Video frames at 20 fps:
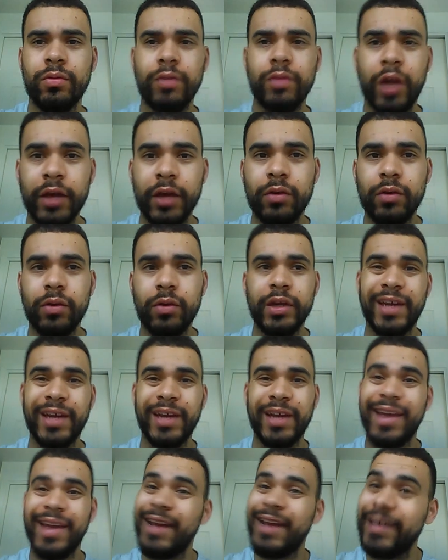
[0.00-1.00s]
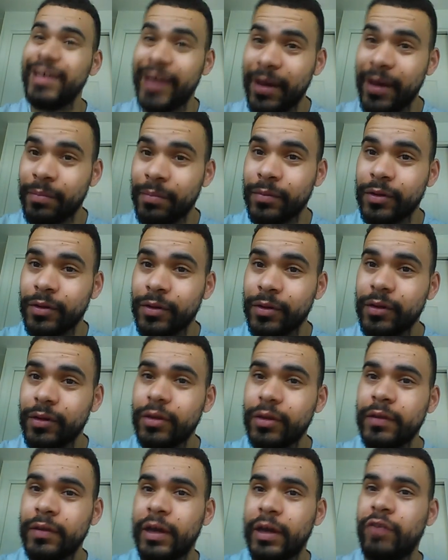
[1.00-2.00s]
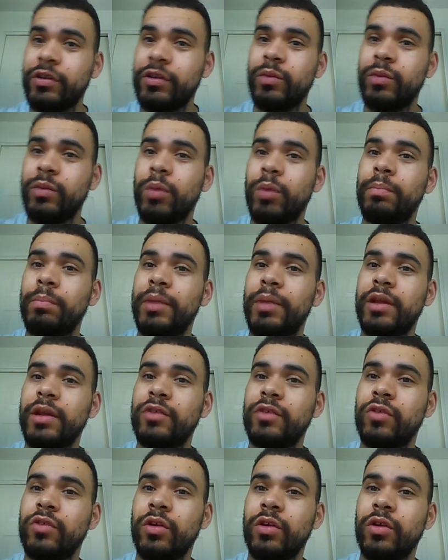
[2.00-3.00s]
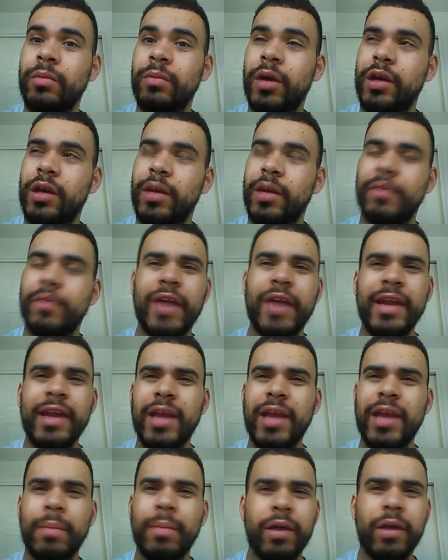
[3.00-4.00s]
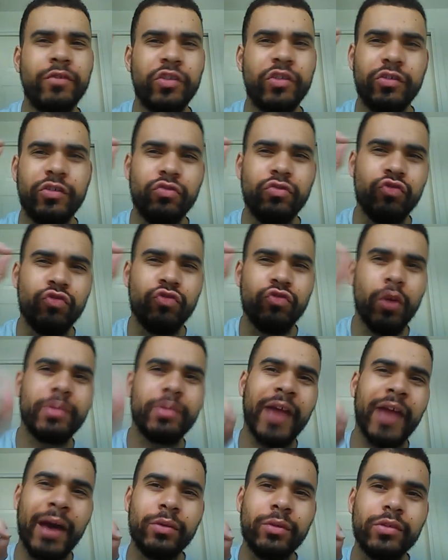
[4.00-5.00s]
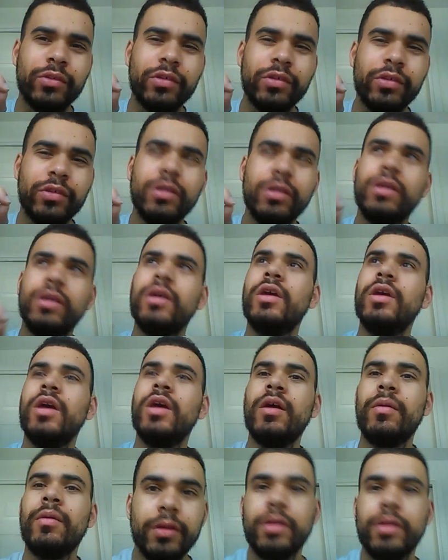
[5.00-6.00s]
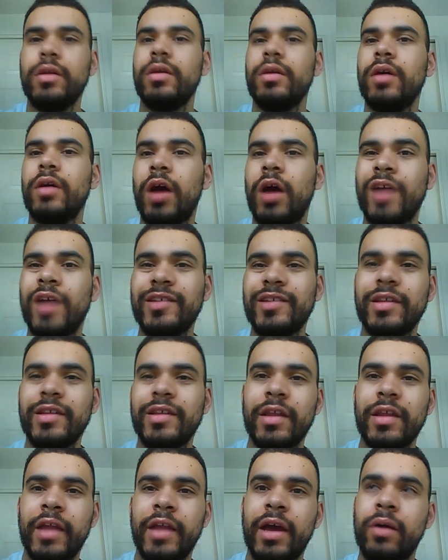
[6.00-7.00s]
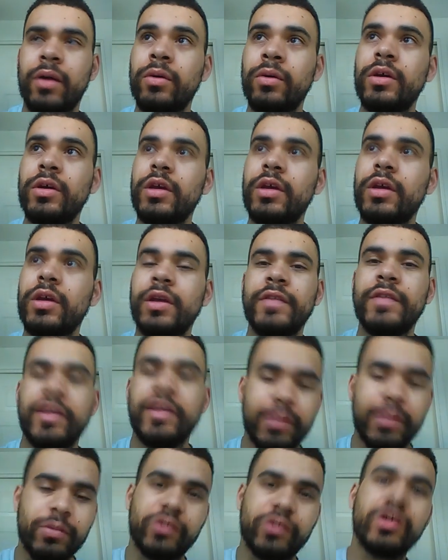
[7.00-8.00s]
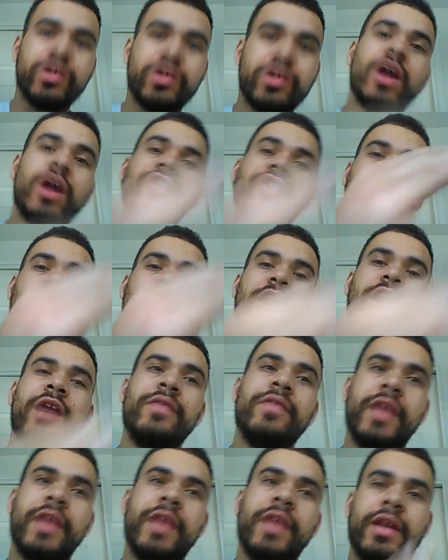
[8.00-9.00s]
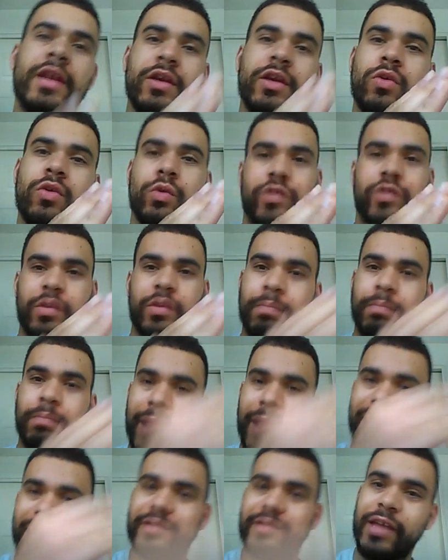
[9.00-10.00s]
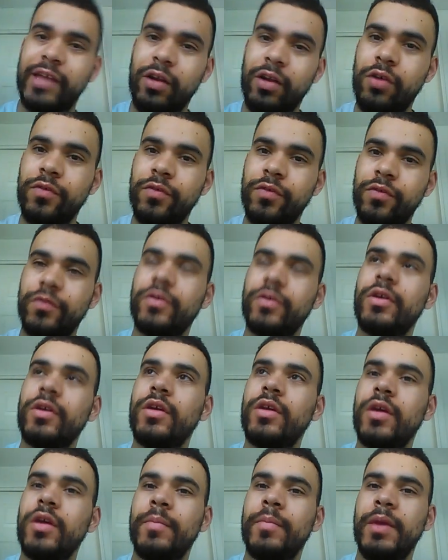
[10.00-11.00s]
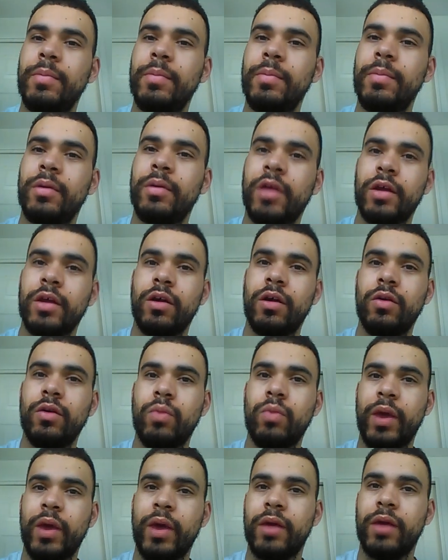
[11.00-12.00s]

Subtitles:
Litecoin, and NEM that are in the $1 billion market cap. I think NEM might have just dropped out, aren't in there now. They seem to touch it, and then it causes a mass sell-off. People are like, "Oh wow,"